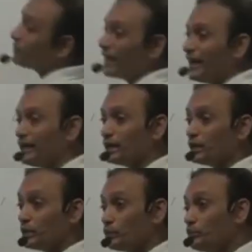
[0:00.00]
obtain
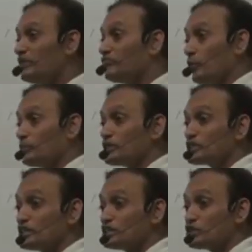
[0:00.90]
B from these
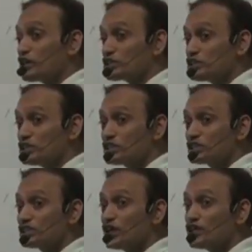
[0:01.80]

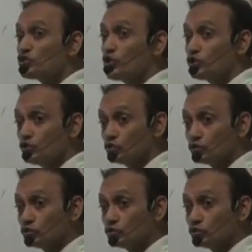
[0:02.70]
considerations. Yes or no?